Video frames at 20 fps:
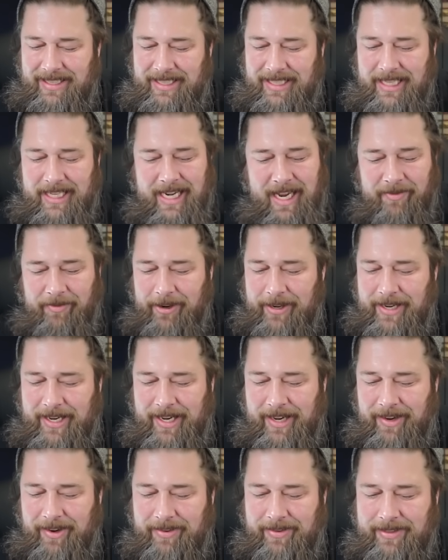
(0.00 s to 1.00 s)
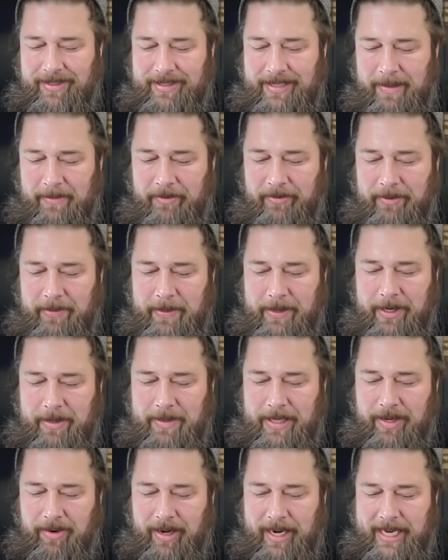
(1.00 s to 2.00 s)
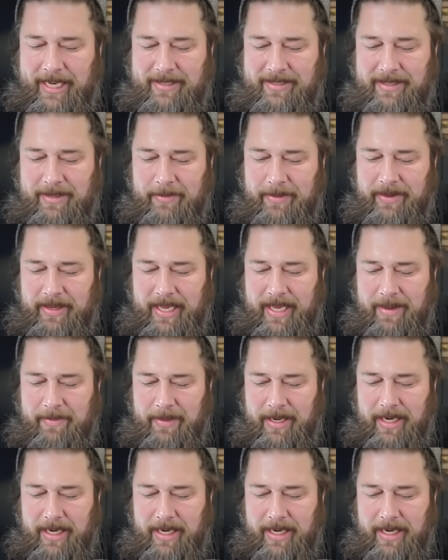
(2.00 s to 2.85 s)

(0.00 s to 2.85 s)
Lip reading: you never know. Some of them are gonna be great, some of them